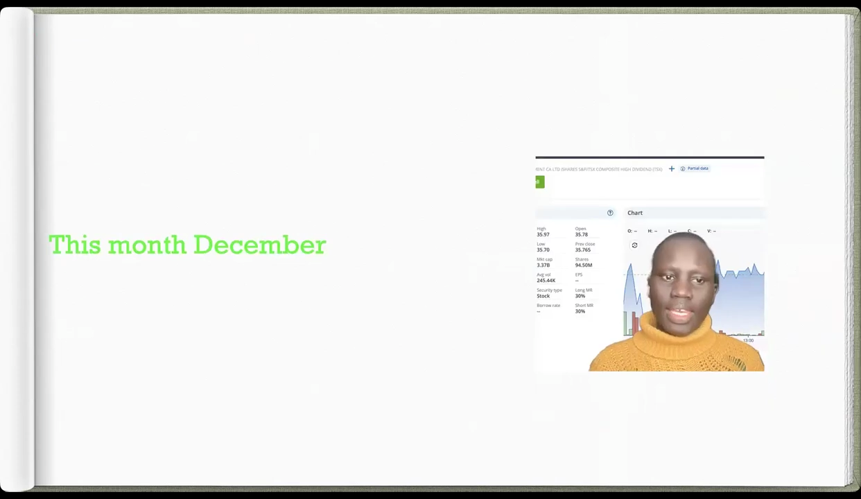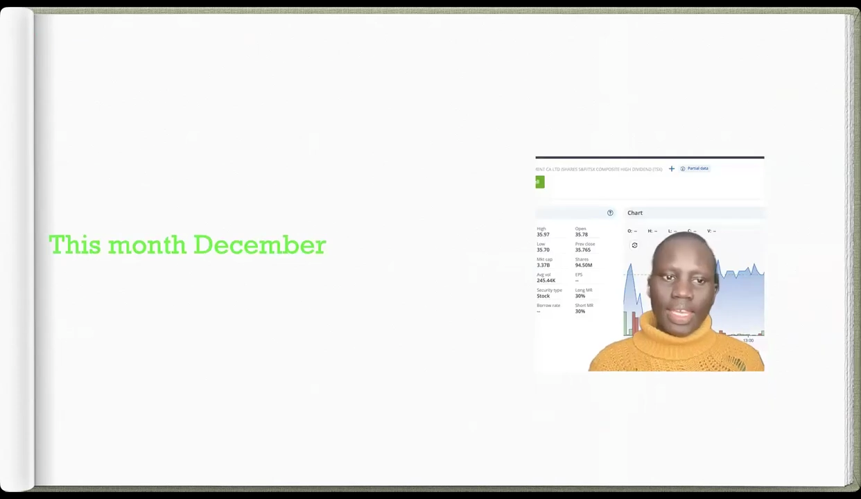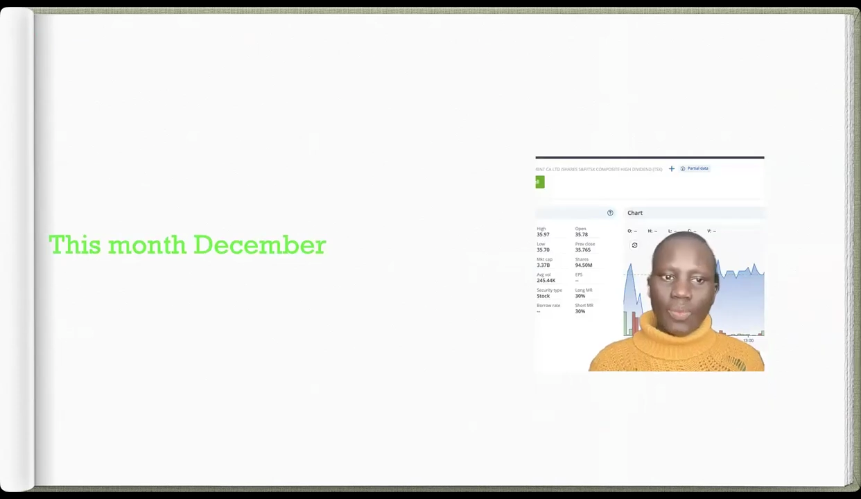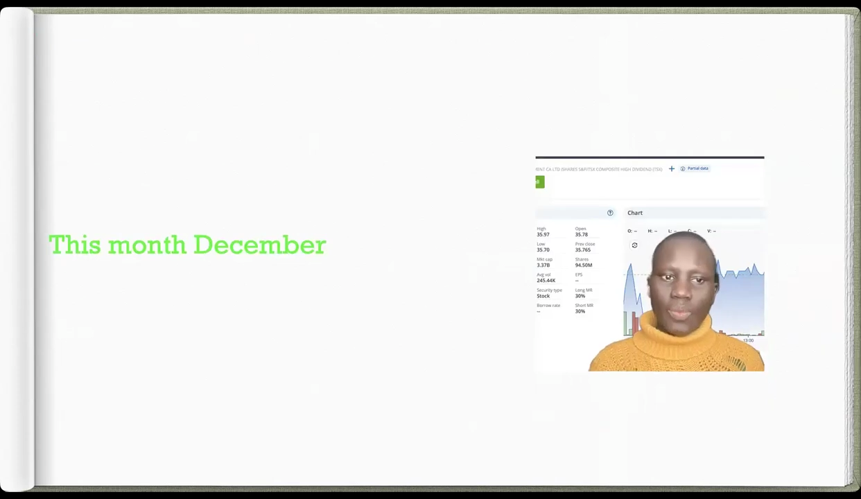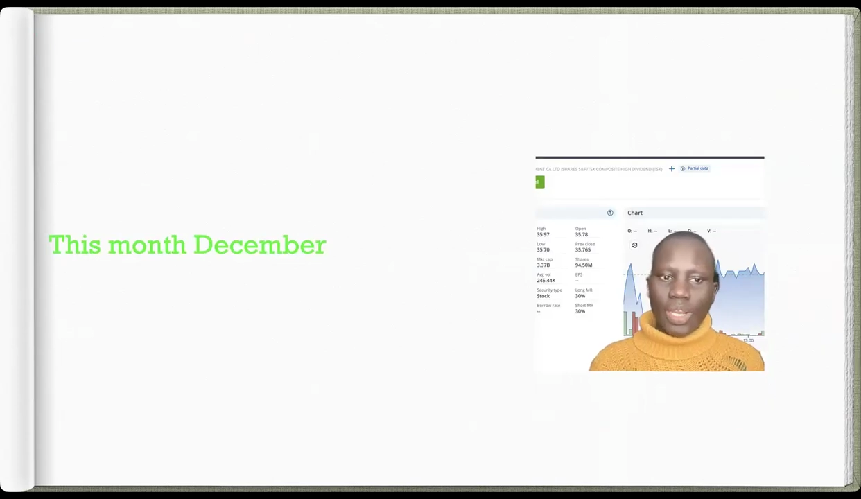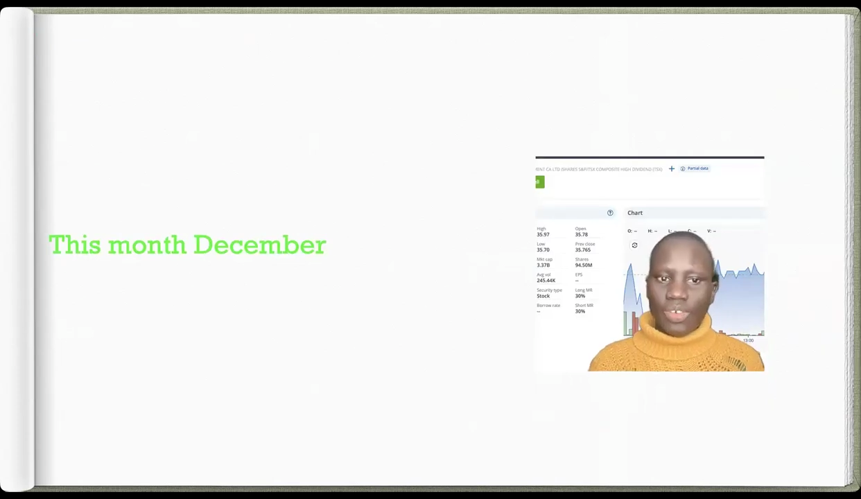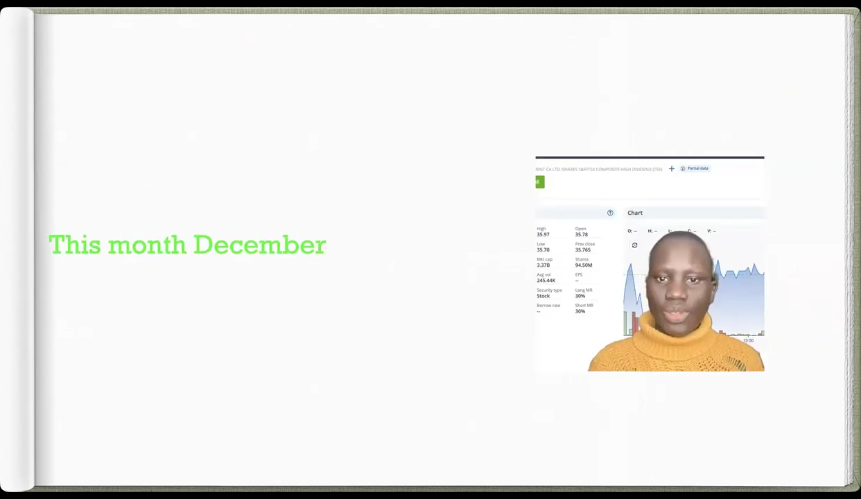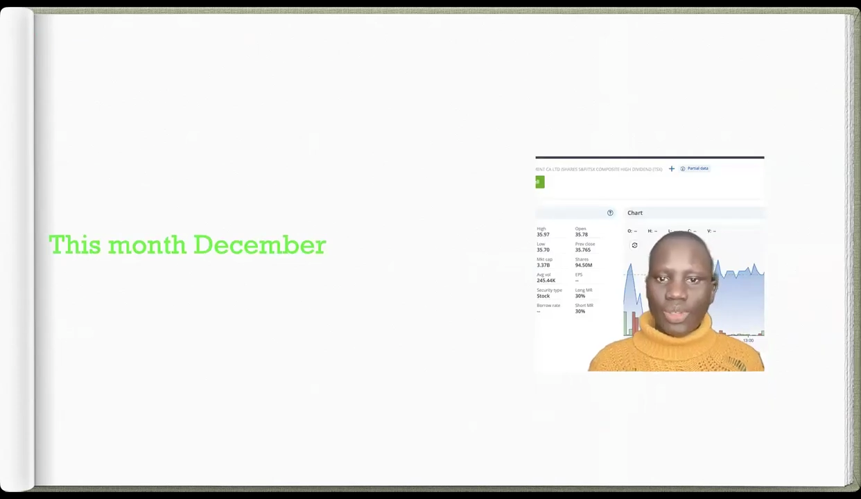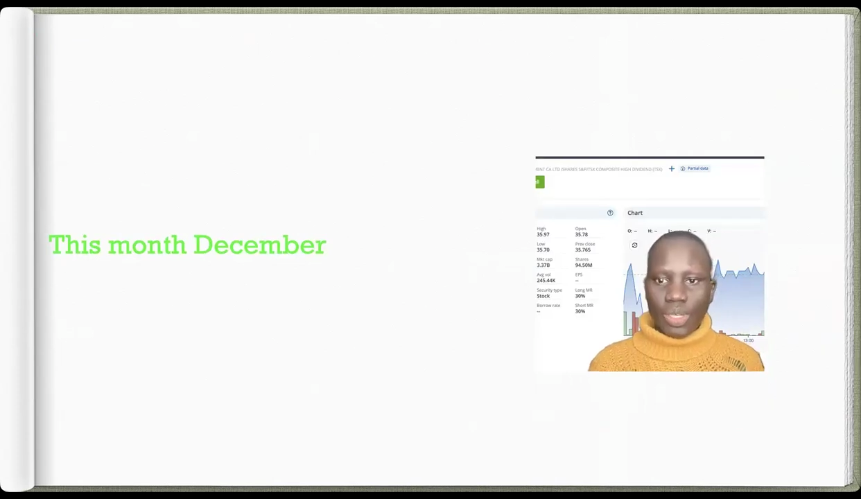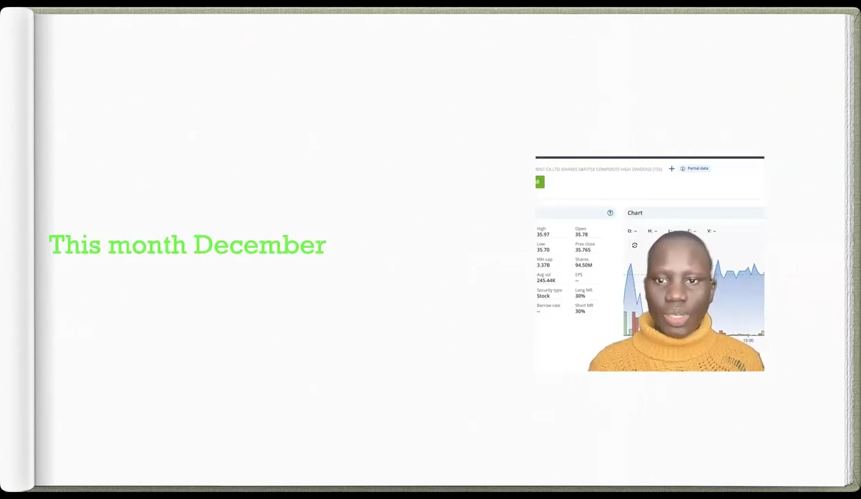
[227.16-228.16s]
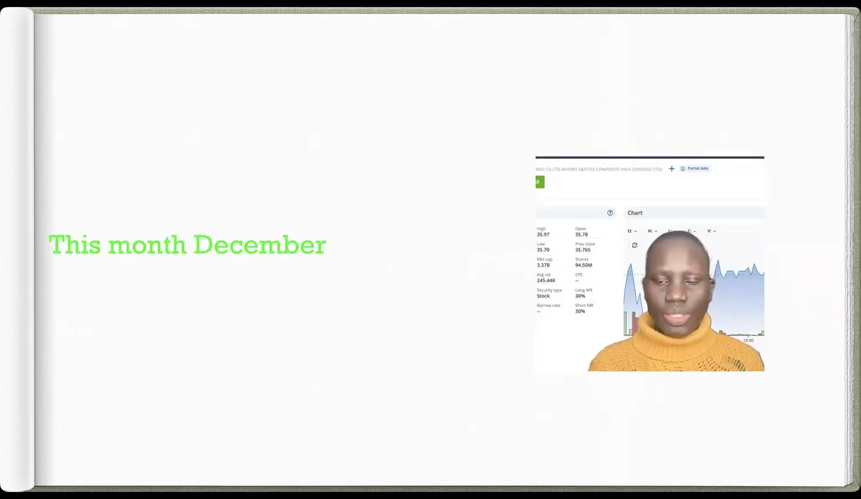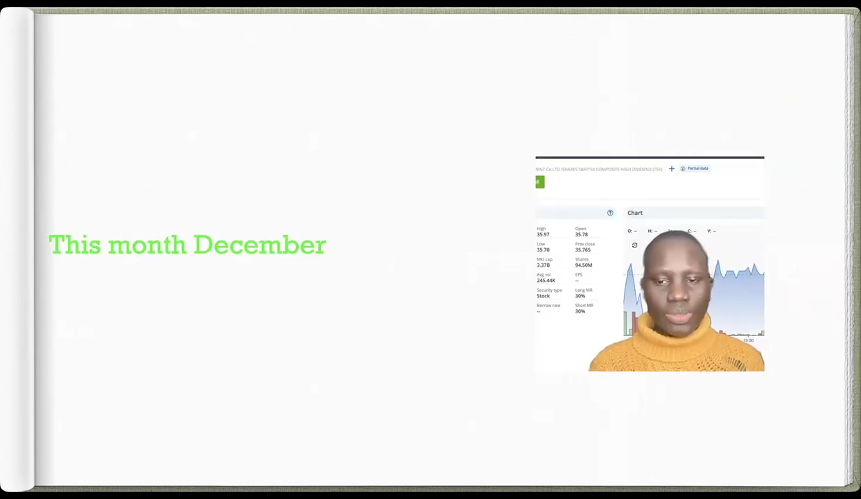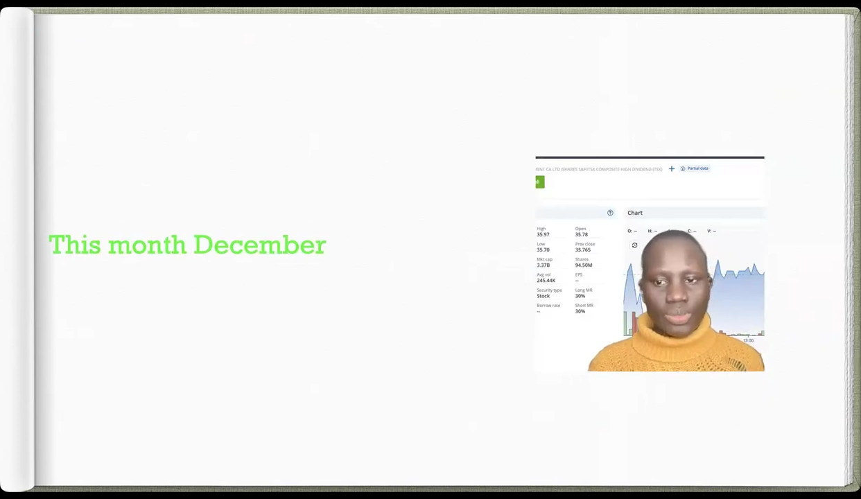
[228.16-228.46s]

whenever you want to